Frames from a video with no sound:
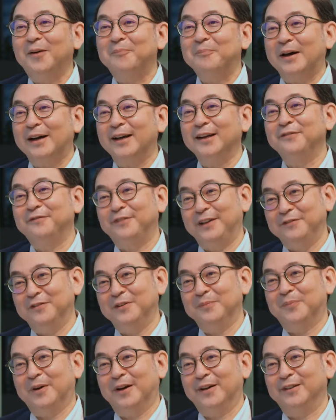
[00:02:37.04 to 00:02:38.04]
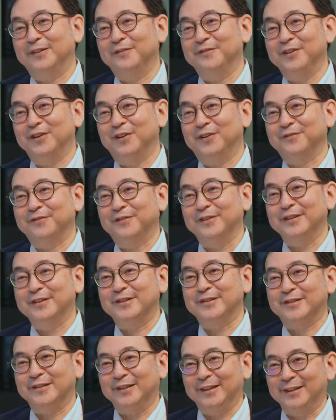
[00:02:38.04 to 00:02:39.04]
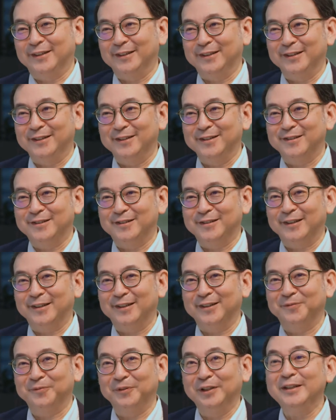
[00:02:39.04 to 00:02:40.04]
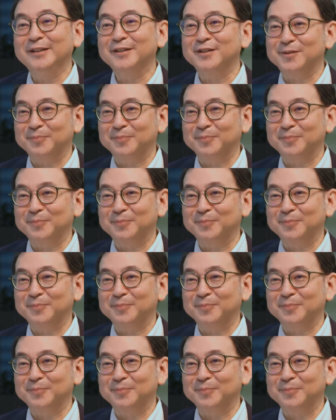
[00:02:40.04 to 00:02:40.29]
My favorite part of the office is uh, really the